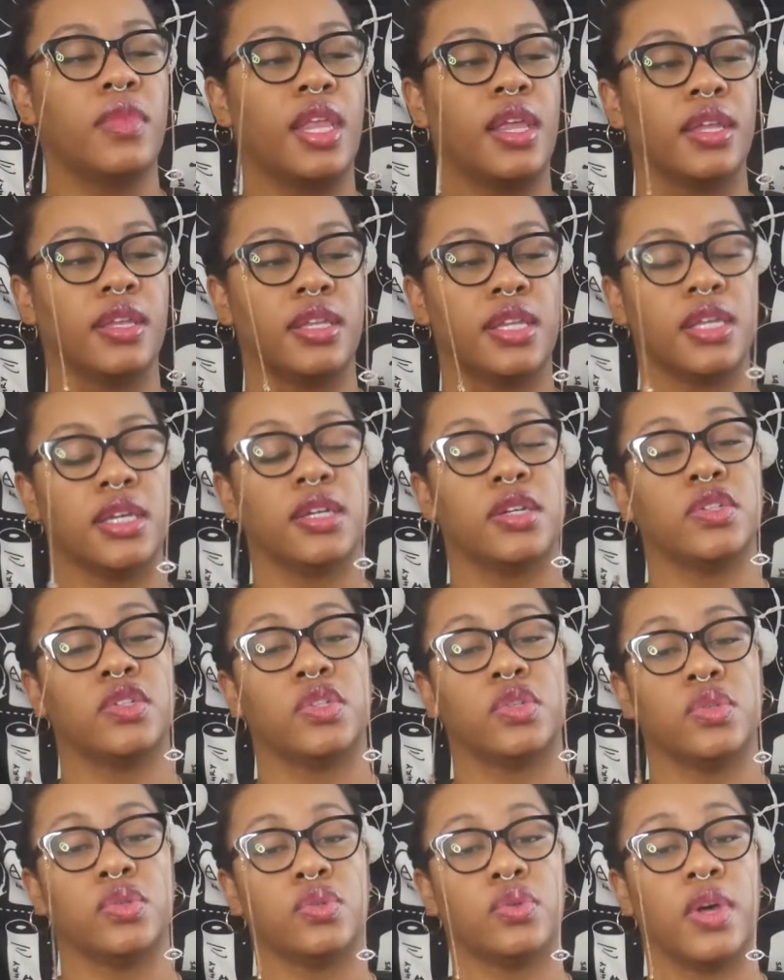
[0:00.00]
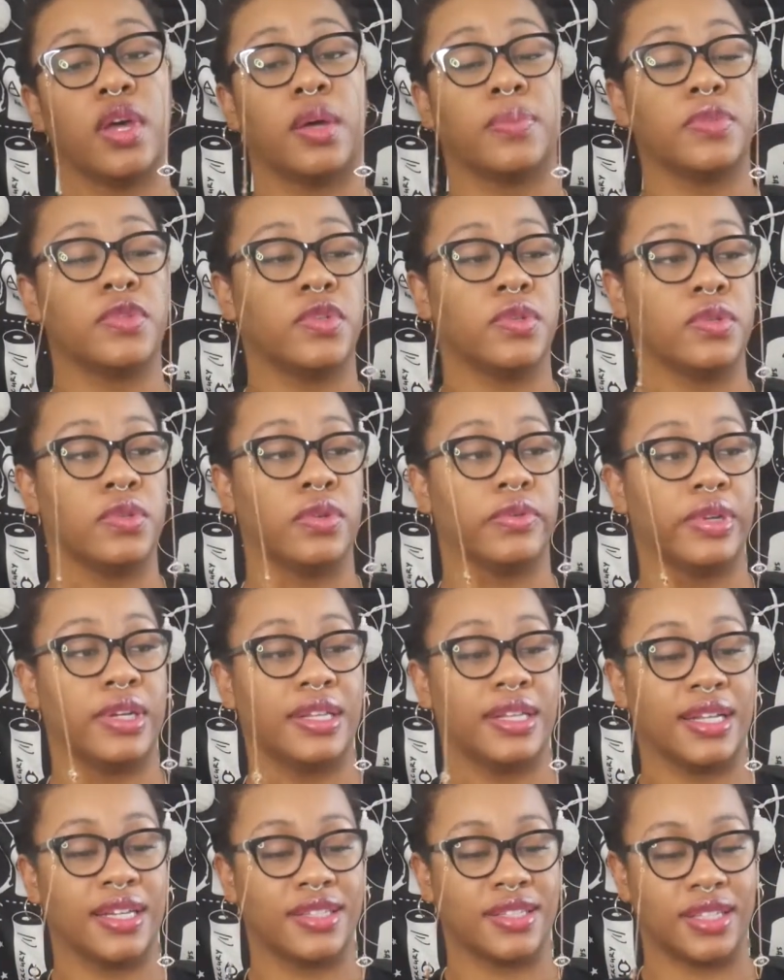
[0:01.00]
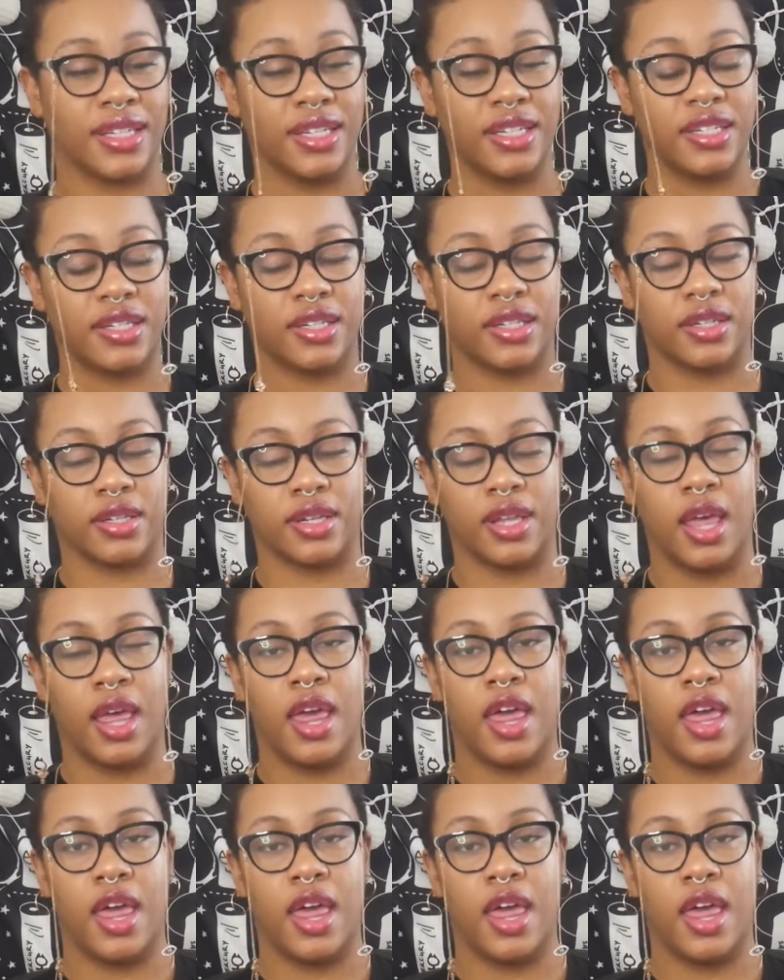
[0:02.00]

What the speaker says: need to come to the realization